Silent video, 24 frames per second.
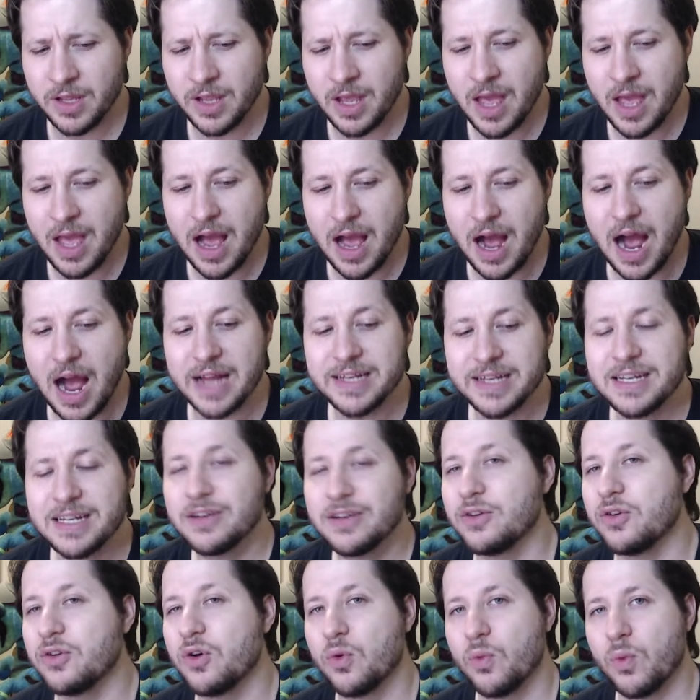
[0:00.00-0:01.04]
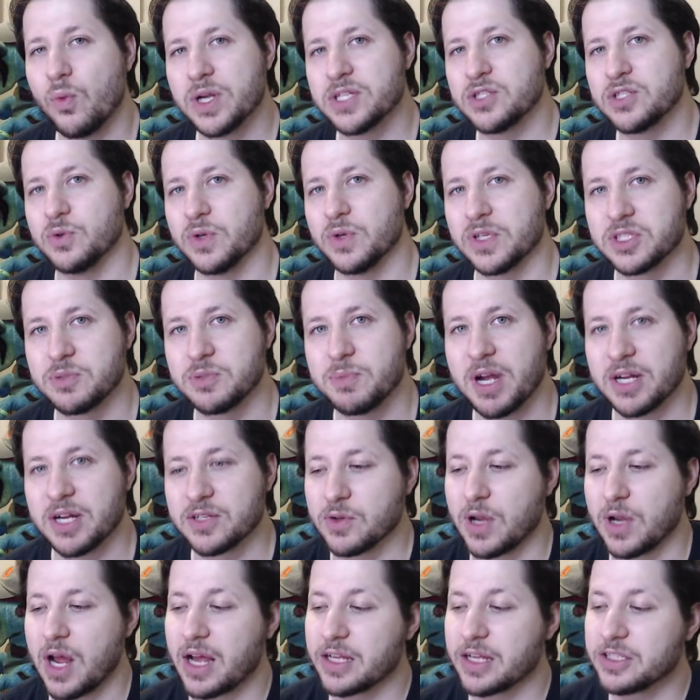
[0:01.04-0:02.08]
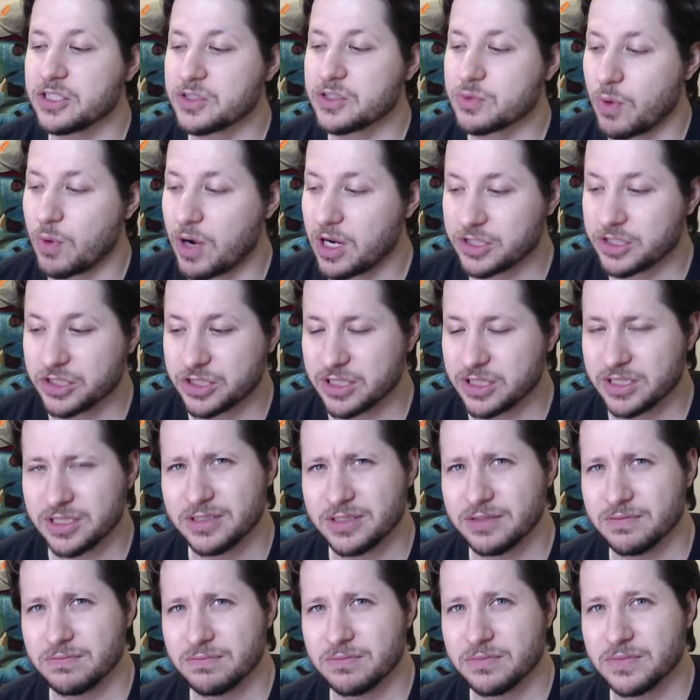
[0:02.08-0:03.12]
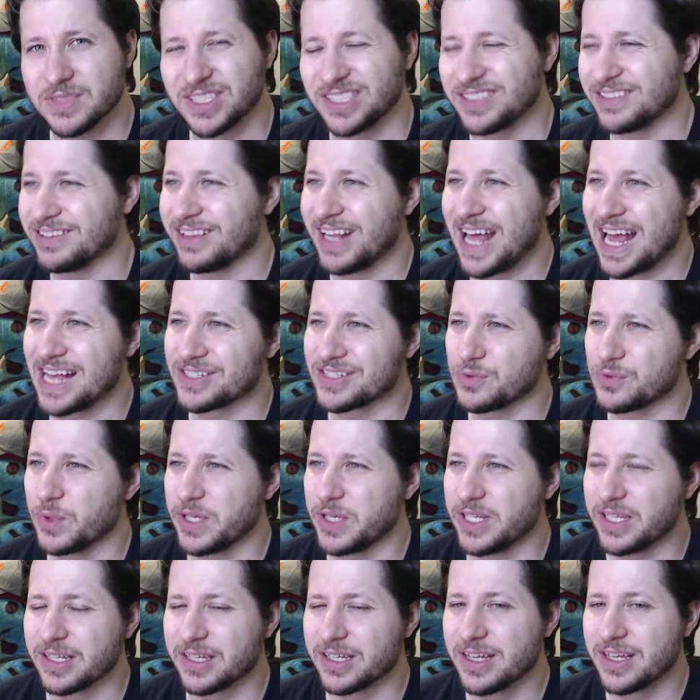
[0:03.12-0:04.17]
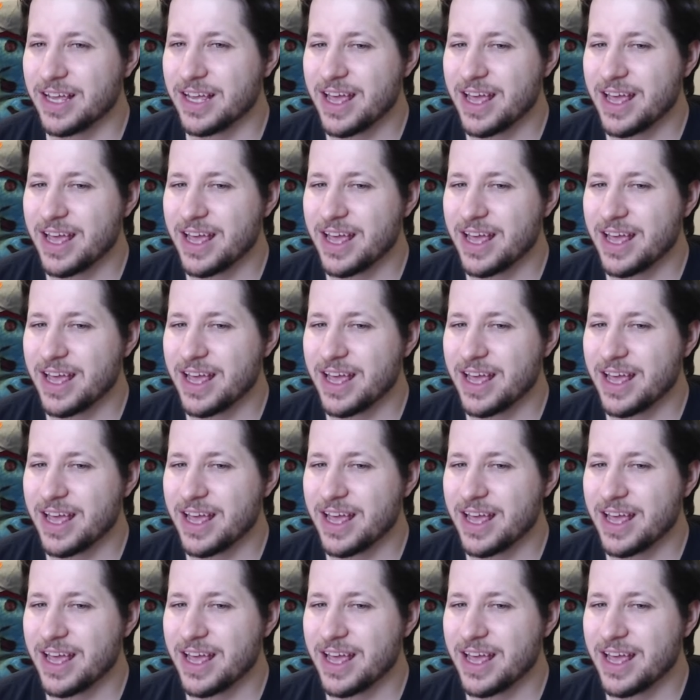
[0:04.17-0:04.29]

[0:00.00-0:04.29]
I didn't know what to expect. I just watched it like last week,